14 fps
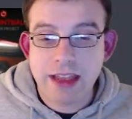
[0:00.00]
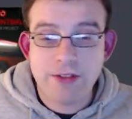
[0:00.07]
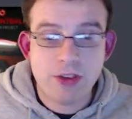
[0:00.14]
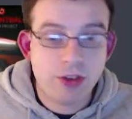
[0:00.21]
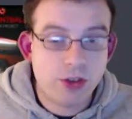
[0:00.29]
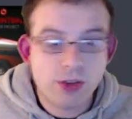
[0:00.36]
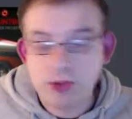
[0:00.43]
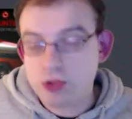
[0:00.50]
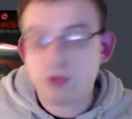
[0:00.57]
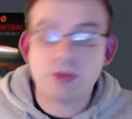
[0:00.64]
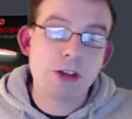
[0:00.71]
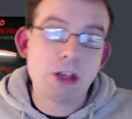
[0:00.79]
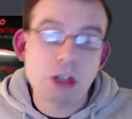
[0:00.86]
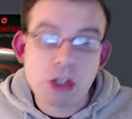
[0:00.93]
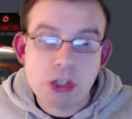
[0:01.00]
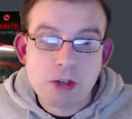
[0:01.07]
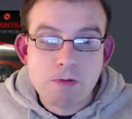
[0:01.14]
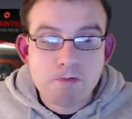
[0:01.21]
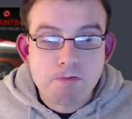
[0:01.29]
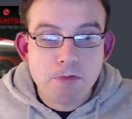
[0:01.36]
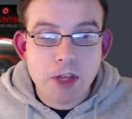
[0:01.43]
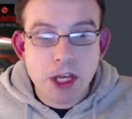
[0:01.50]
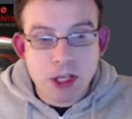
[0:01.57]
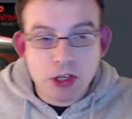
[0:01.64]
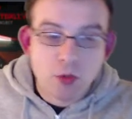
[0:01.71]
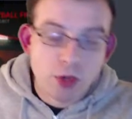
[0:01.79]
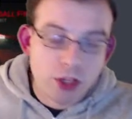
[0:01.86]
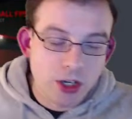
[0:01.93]
you use Cryengine and
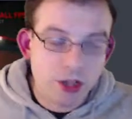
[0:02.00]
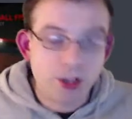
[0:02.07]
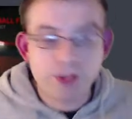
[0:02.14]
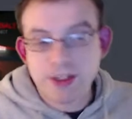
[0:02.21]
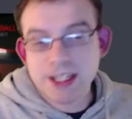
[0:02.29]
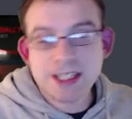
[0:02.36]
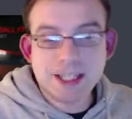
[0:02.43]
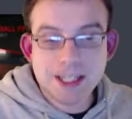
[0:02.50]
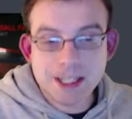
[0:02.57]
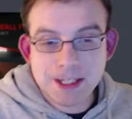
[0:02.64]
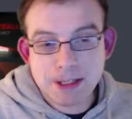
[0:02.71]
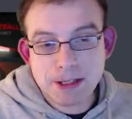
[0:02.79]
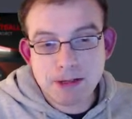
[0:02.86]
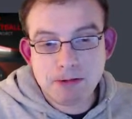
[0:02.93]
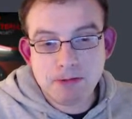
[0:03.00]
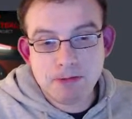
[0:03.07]
you want a load of assets,